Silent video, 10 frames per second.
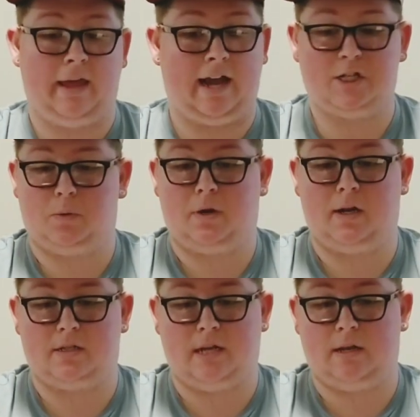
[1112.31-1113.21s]
actually were going
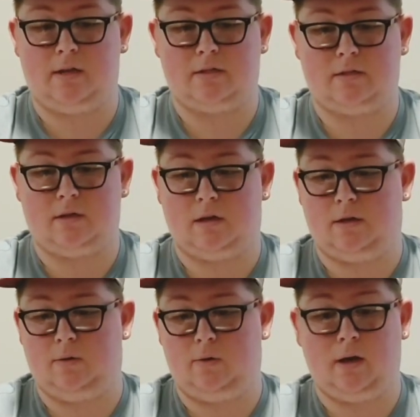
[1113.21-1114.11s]
to send us a
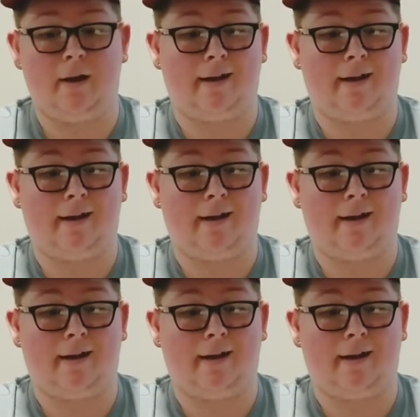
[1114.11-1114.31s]
new gun,